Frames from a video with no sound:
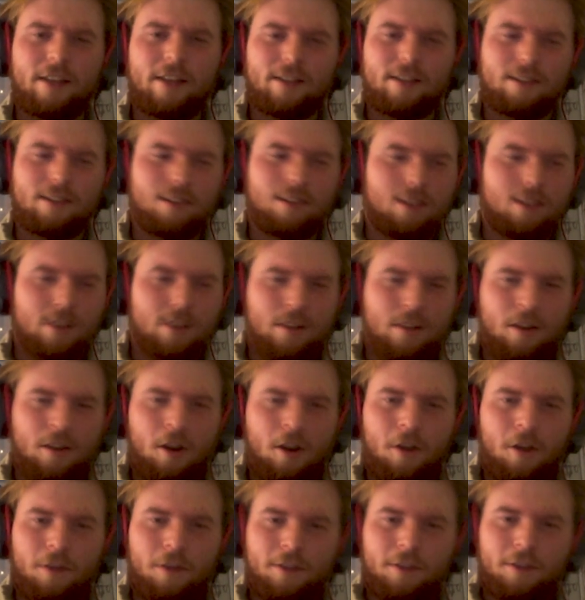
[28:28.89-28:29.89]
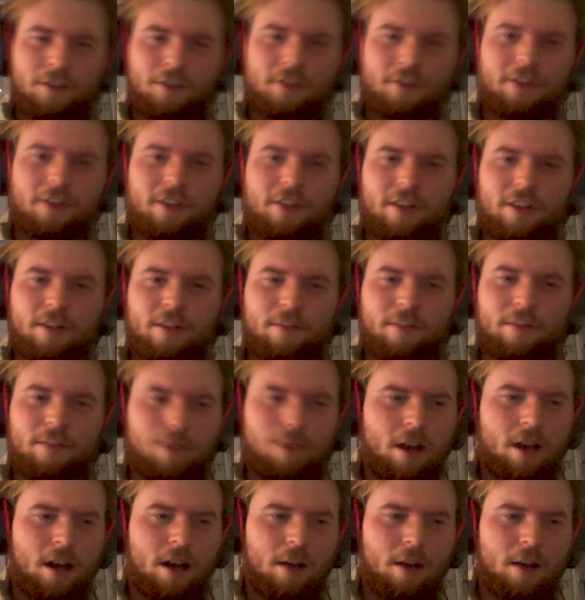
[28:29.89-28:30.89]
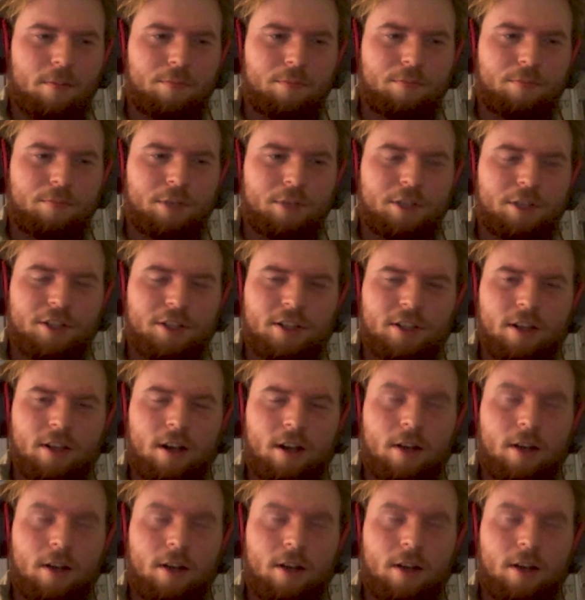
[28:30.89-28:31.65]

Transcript: So, officer in the British